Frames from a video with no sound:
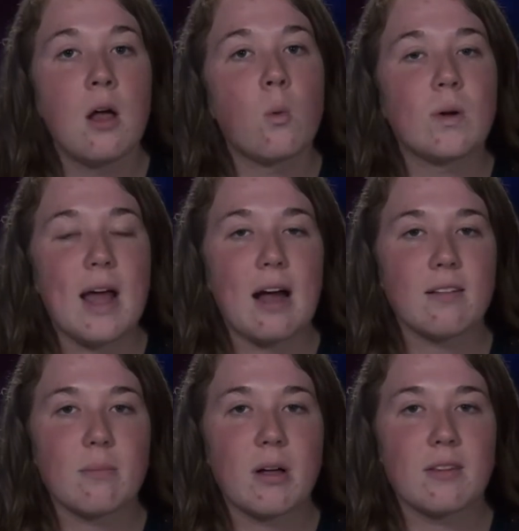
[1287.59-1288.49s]
When
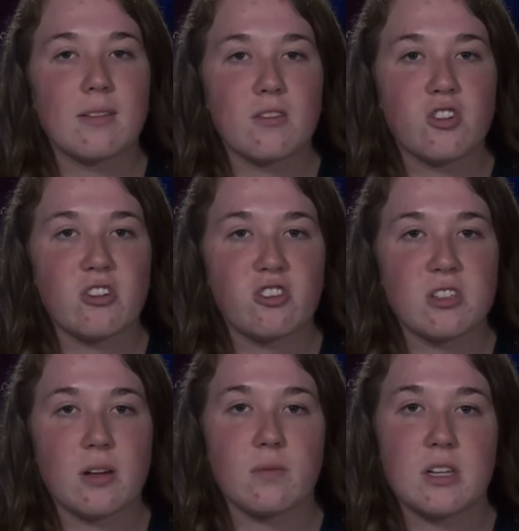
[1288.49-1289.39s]
asked about the
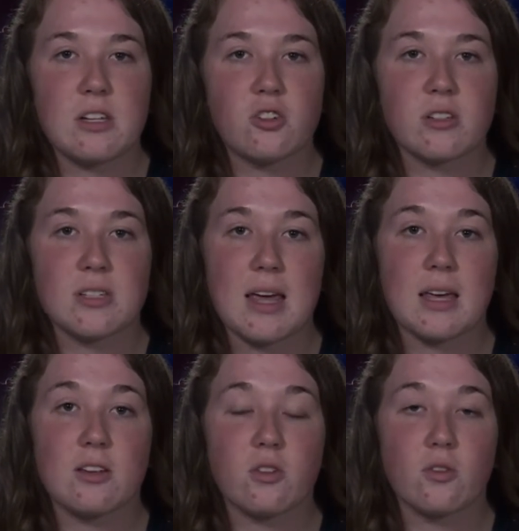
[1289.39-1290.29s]
suggestions of teachers
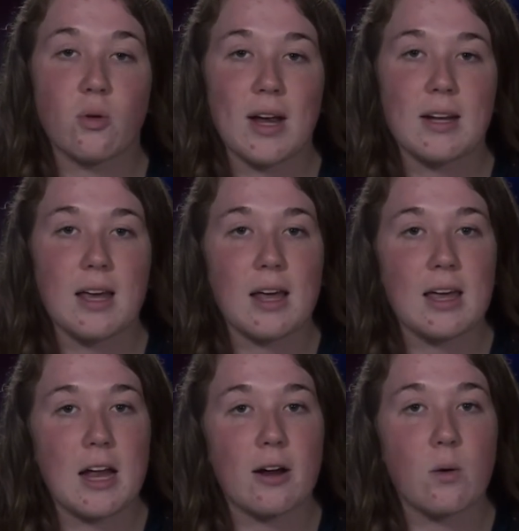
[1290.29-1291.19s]
taking training and
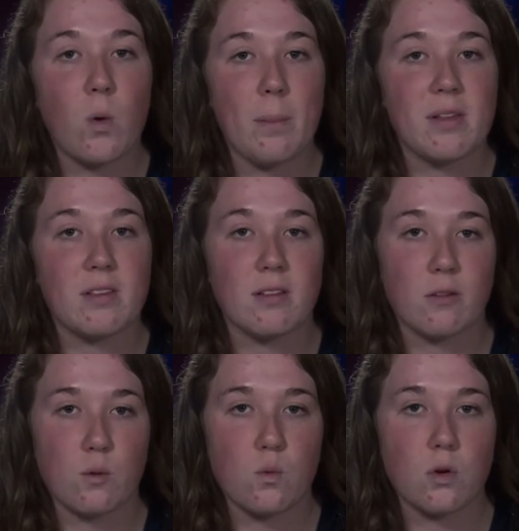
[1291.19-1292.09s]
carrying weapons in
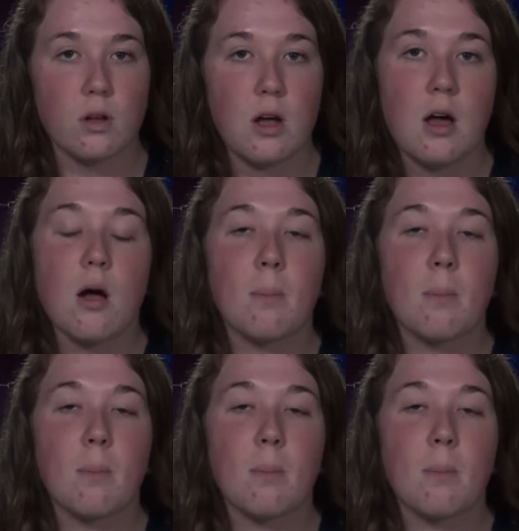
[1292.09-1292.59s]
school,